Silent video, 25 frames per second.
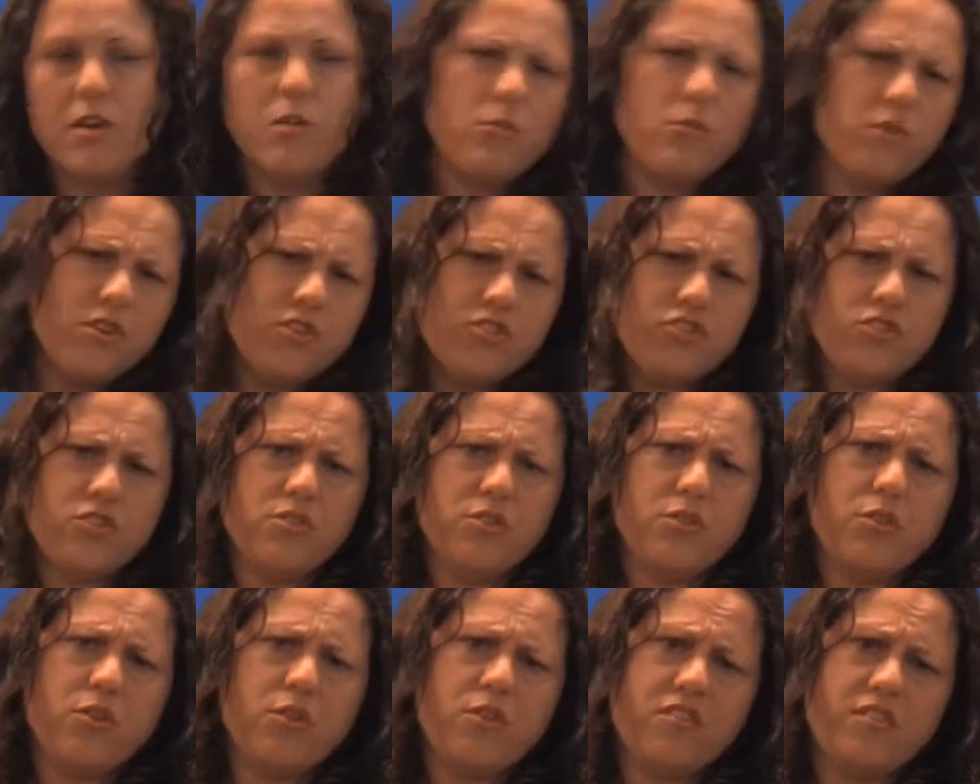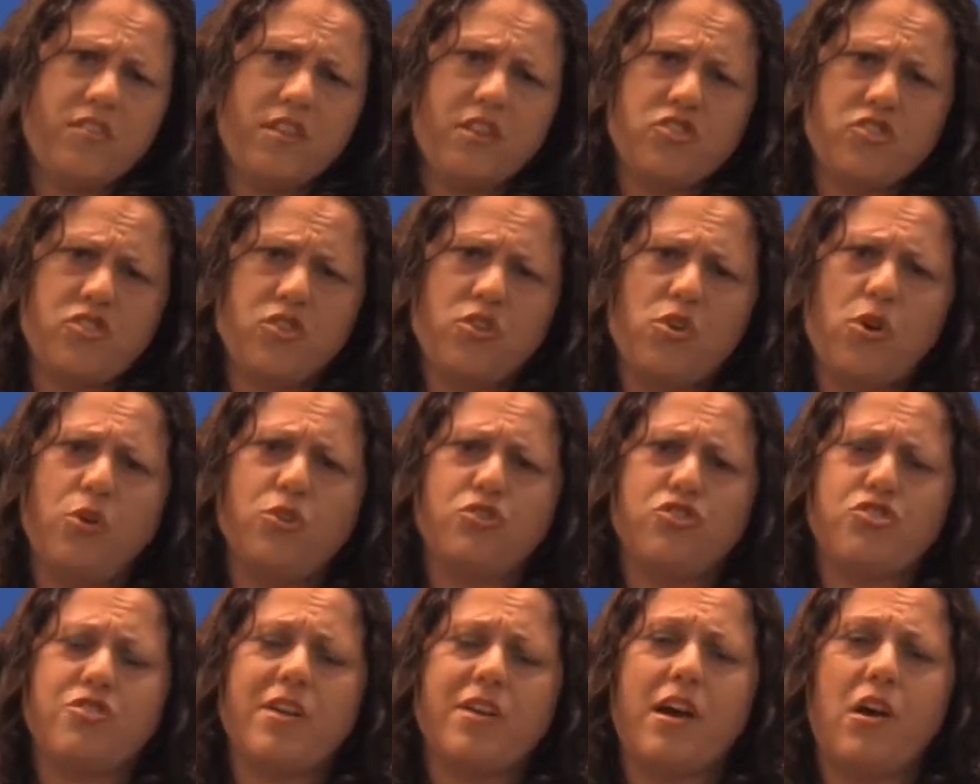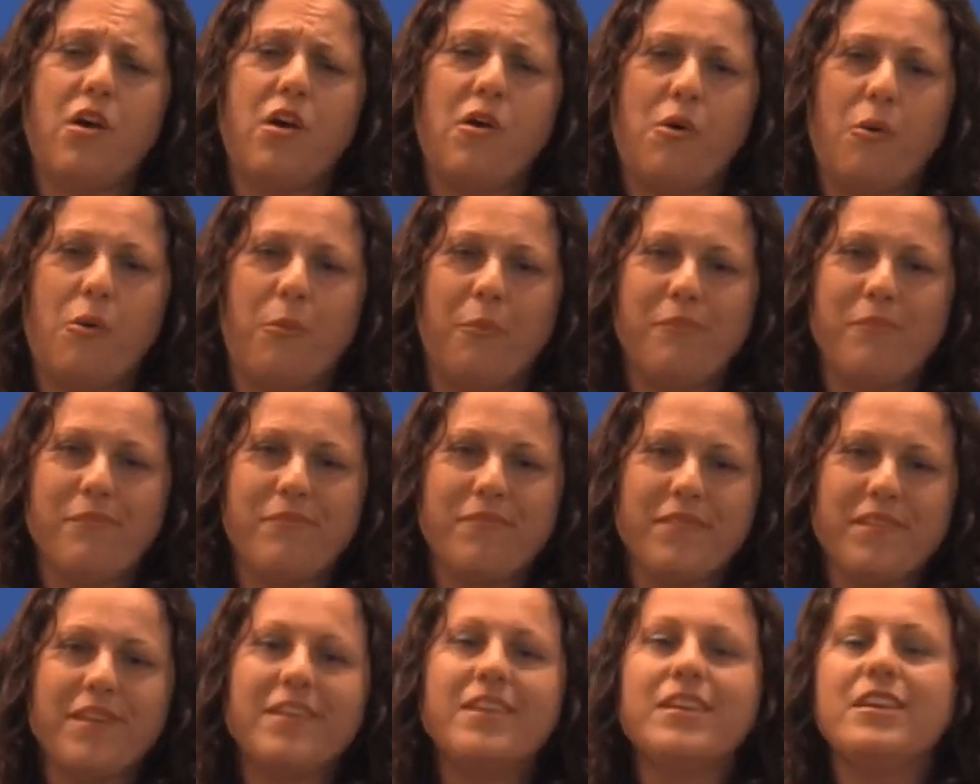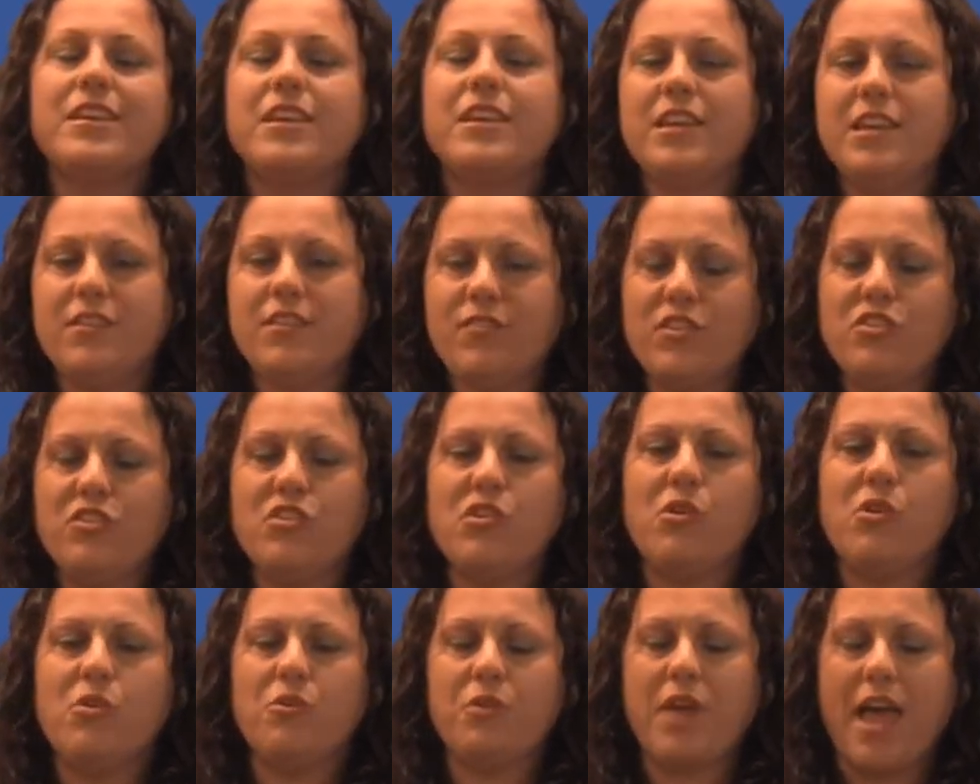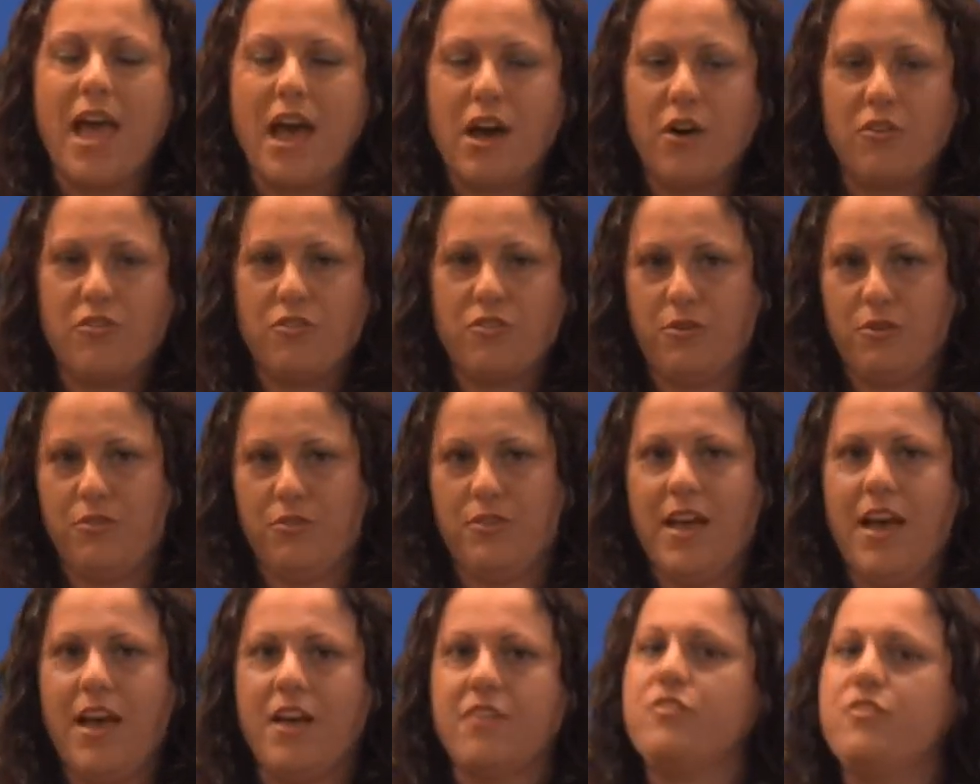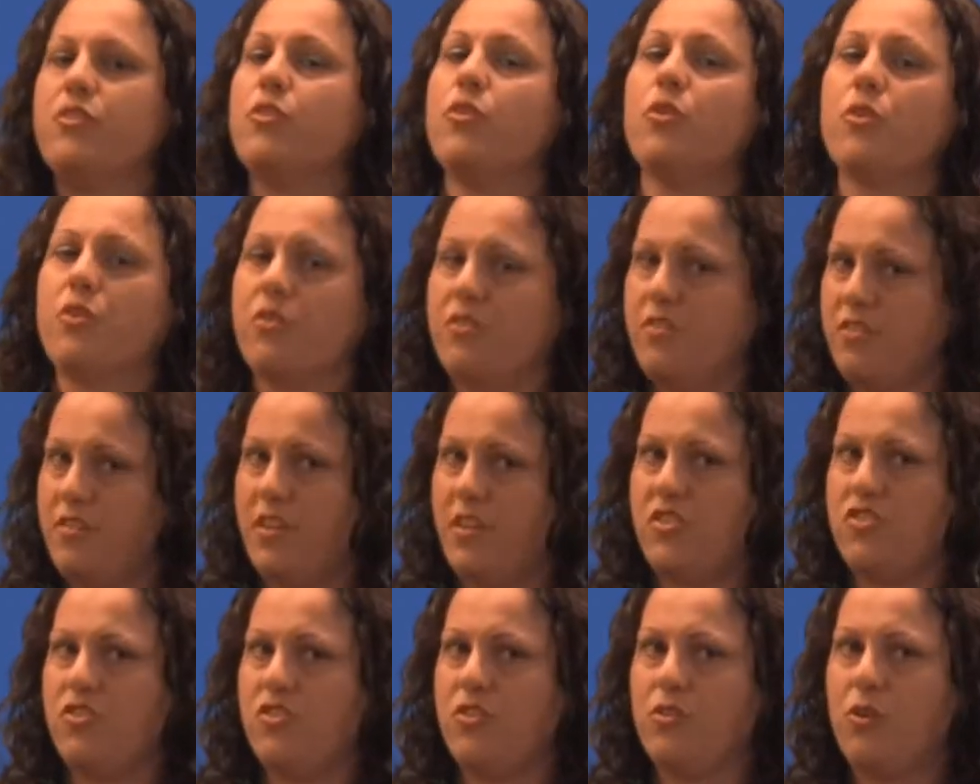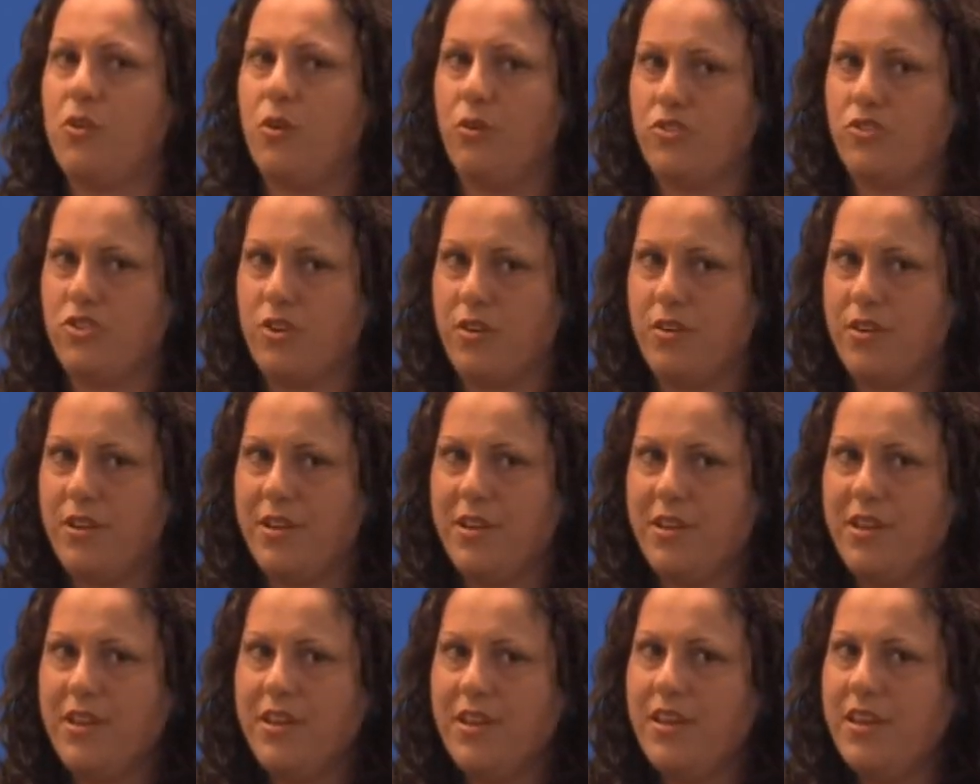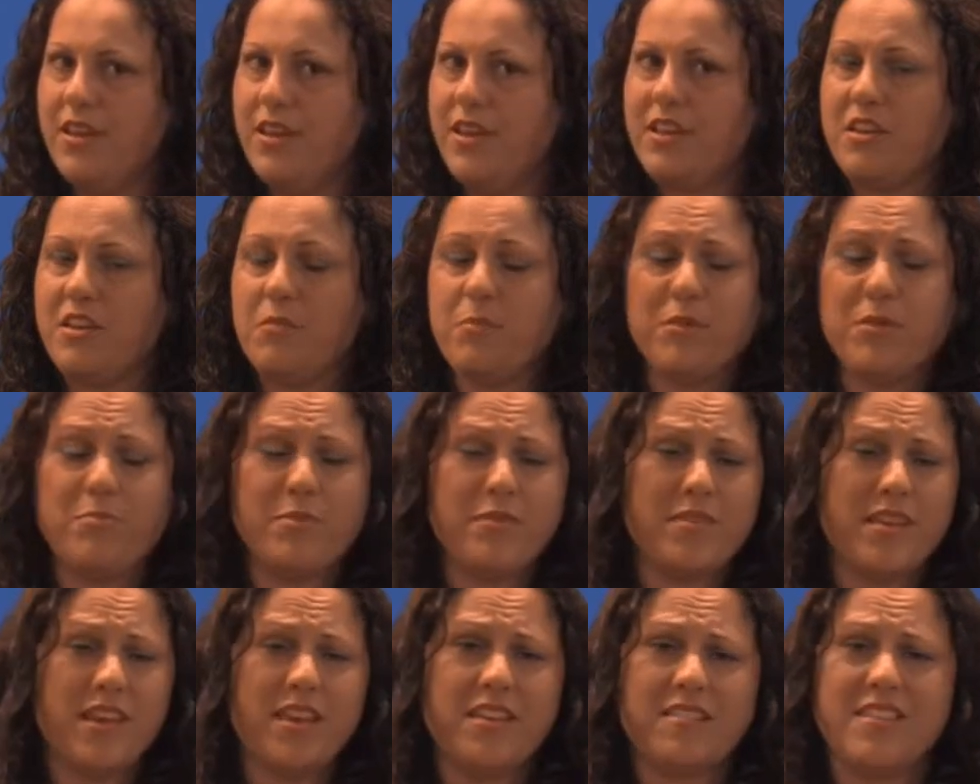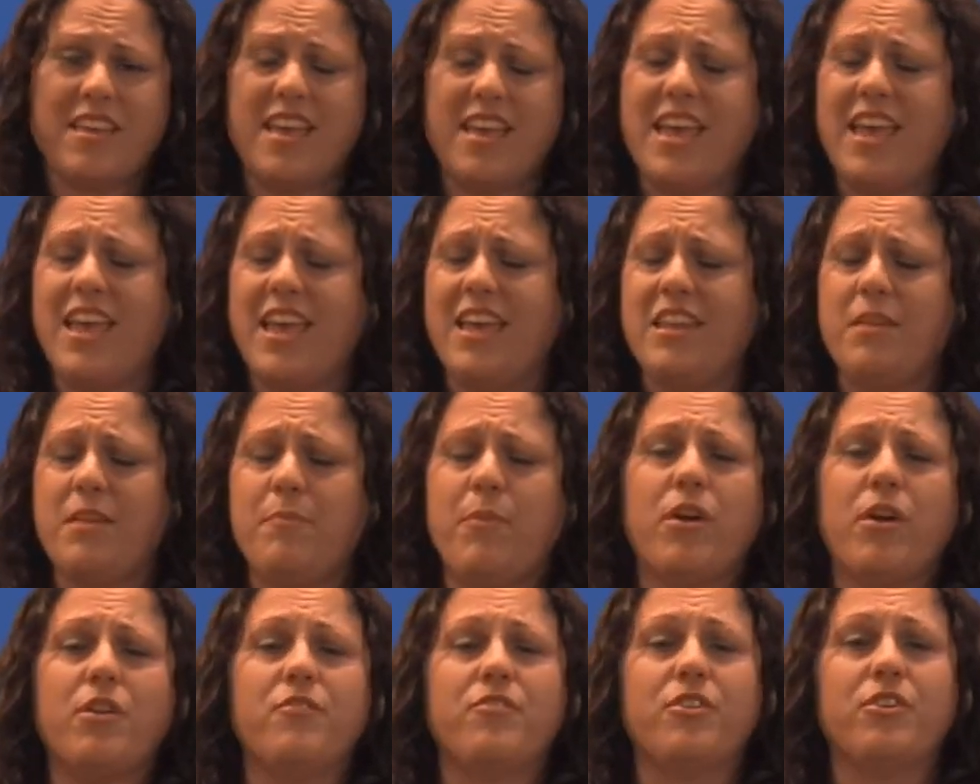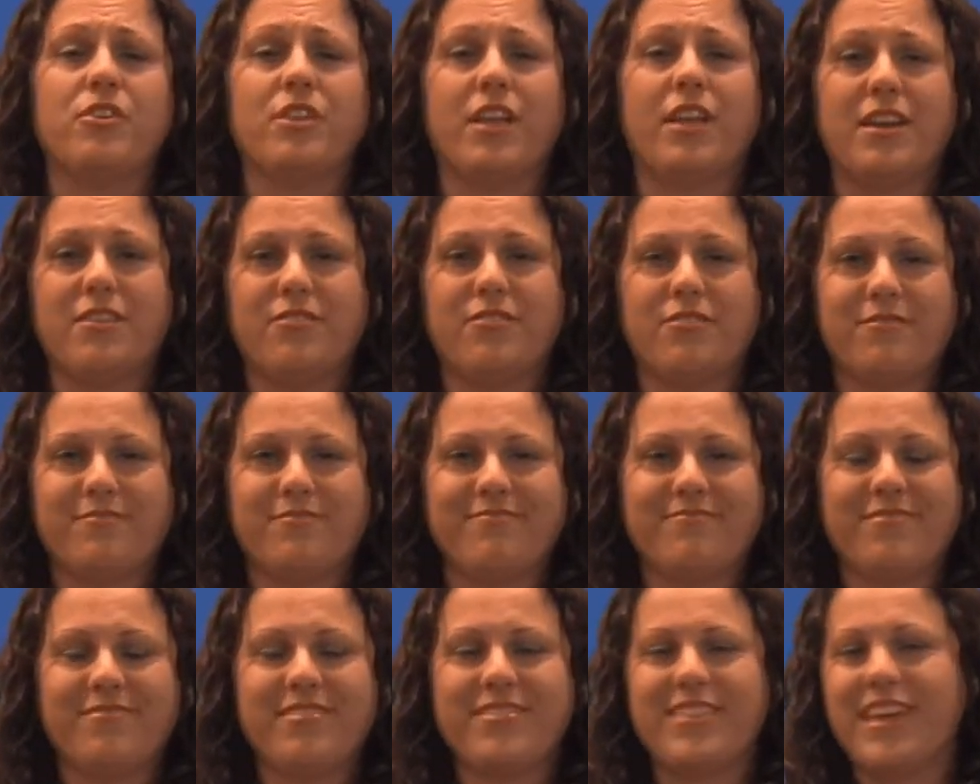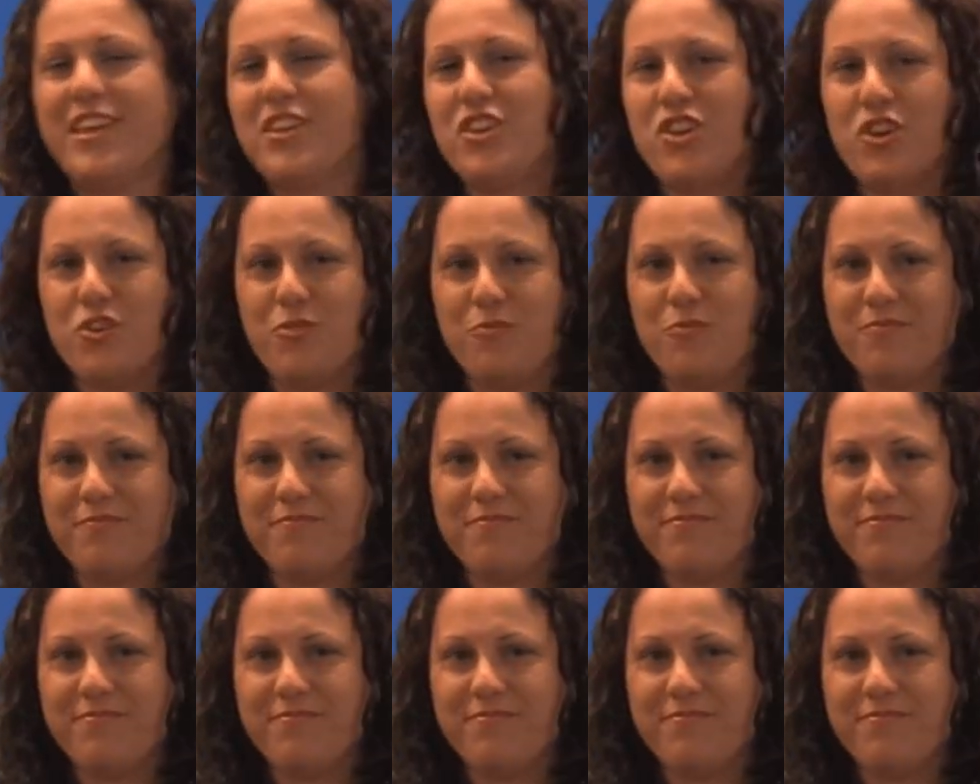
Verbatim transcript: what is your organizational culture at home? Even your own household has their organizational culture. They could be pertained to any part of your life. Thank you.